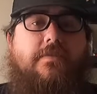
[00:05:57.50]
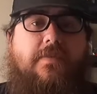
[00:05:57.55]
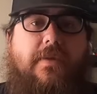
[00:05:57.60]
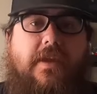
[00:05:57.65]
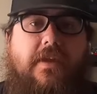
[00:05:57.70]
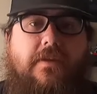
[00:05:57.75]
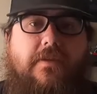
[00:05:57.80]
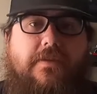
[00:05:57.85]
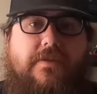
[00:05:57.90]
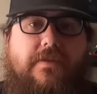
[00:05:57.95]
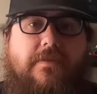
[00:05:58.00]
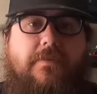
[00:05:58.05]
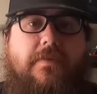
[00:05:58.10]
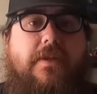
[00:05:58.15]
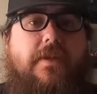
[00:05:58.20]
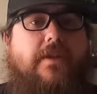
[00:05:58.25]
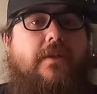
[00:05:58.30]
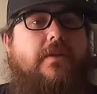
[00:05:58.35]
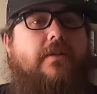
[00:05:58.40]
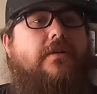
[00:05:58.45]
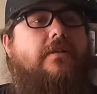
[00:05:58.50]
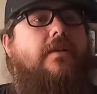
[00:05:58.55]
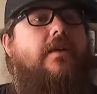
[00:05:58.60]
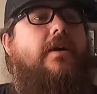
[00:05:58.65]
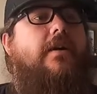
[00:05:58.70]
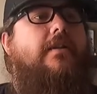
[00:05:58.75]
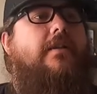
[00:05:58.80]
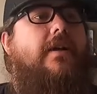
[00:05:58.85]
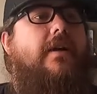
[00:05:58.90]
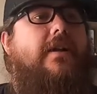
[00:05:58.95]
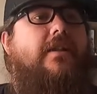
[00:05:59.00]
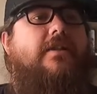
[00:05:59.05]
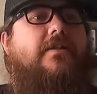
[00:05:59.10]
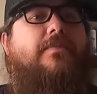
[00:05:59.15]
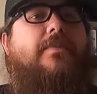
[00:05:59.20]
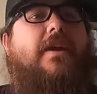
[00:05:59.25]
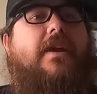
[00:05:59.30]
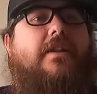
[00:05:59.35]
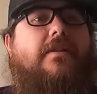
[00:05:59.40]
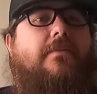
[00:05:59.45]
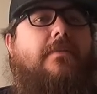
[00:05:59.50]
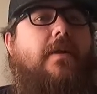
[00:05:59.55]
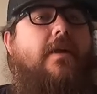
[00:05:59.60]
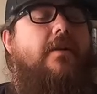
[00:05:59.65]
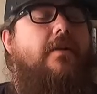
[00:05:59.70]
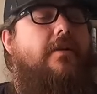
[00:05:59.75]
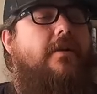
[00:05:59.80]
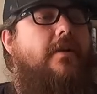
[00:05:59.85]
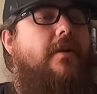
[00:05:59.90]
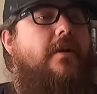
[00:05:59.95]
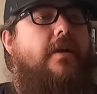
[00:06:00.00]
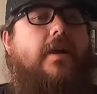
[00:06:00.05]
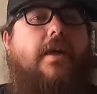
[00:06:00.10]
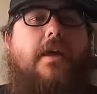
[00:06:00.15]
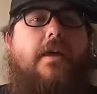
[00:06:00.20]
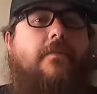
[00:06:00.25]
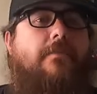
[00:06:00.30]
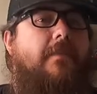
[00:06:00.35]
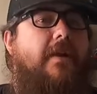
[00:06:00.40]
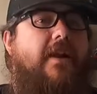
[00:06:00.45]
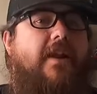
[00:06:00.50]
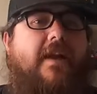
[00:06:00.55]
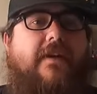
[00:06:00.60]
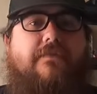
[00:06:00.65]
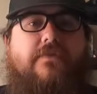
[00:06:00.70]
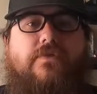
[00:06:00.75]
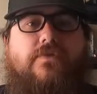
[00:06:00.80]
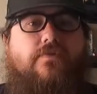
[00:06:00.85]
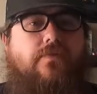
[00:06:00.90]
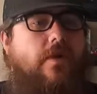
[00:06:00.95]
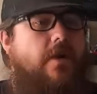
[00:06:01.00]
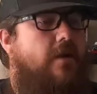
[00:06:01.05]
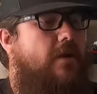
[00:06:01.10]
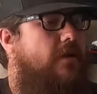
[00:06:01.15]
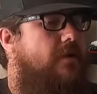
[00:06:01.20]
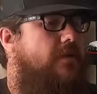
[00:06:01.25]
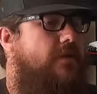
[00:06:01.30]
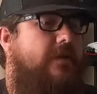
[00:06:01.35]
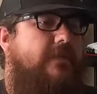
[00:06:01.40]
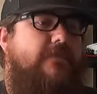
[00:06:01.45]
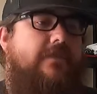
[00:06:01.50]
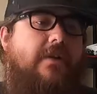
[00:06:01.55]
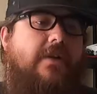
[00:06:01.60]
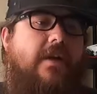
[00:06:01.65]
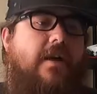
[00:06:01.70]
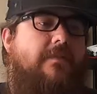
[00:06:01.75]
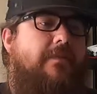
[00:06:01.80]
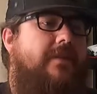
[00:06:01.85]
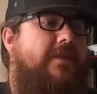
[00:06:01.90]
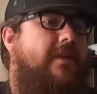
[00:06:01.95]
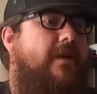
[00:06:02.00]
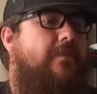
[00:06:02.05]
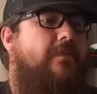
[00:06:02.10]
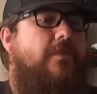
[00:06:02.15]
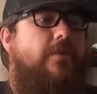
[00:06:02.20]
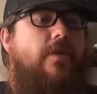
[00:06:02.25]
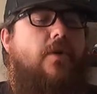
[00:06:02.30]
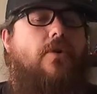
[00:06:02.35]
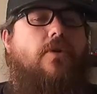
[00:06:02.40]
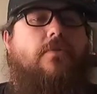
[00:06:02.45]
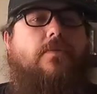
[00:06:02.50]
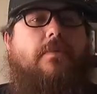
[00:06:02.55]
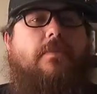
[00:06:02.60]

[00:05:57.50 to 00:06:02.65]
it appears to be a lot like the Pan America. Might have this wrong, definitely comment down below,